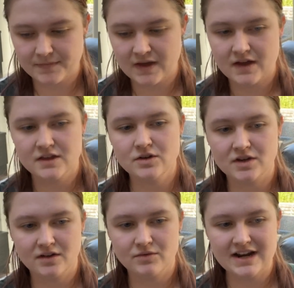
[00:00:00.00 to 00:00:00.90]
you
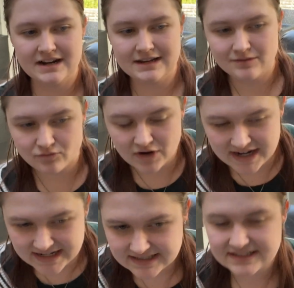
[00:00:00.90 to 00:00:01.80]
can really
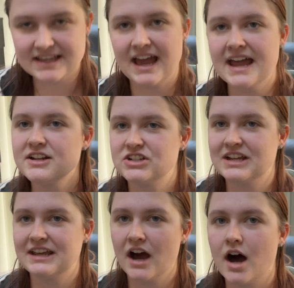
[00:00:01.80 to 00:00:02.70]
raise the
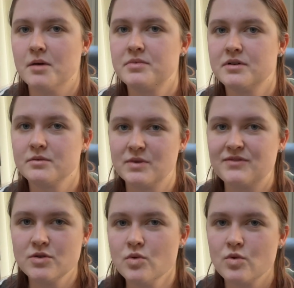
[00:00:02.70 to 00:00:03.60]
energy up with
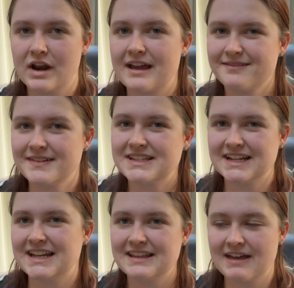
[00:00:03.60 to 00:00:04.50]
you all like
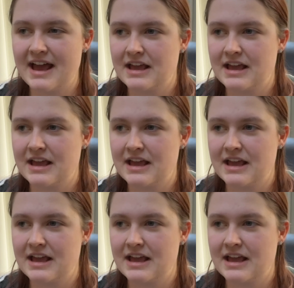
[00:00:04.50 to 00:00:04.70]
physically there.